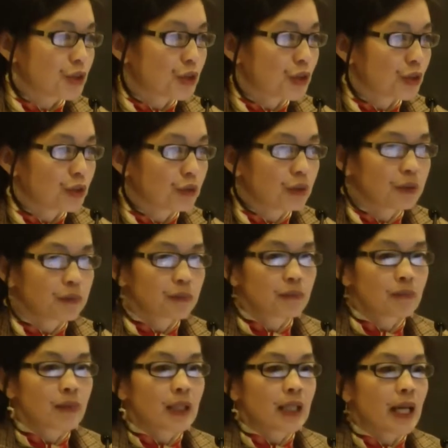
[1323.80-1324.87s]
Reserve.
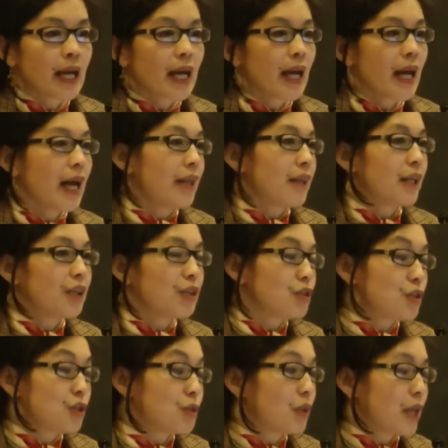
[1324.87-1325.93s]
And they
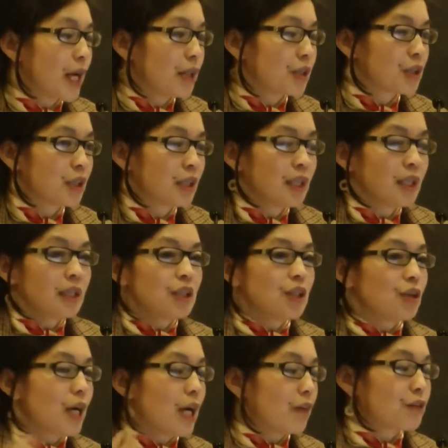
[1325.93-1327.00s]
knew that,
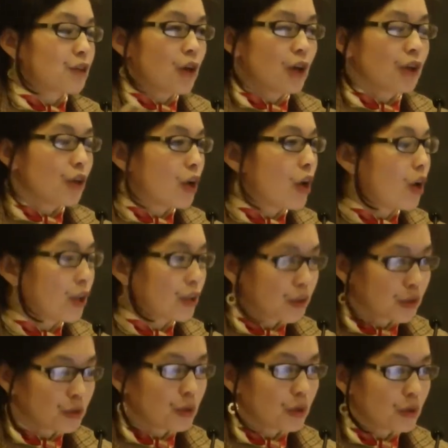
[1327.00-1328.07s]
you know, after all their
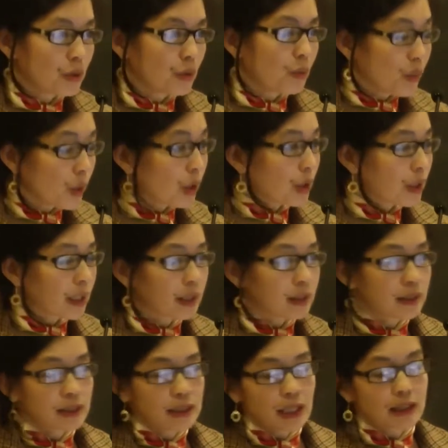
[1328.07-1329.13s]
hard-earned work
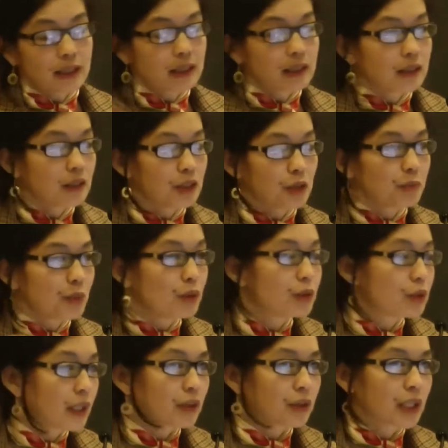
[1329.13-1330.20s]
and selling, you know,
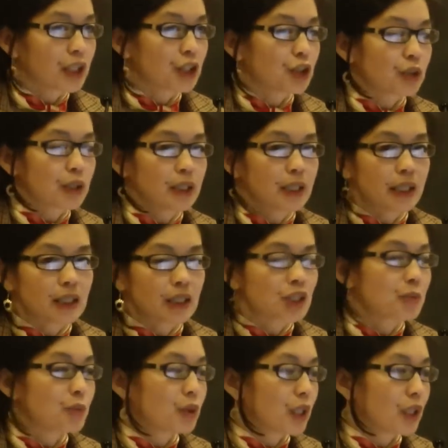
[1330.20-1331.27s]
polluting their country and
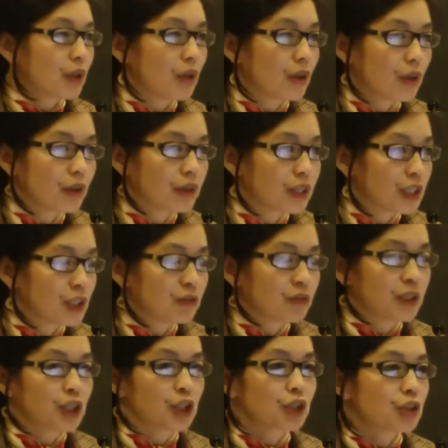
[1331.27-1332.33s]
exporting all these
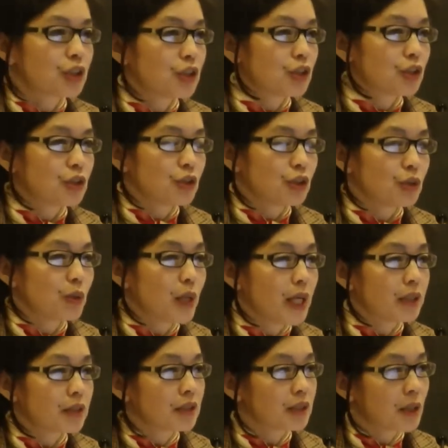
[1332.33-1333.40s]
finished goods to the
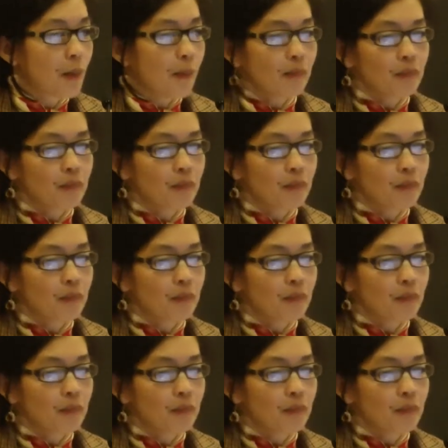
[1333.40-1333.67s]
US,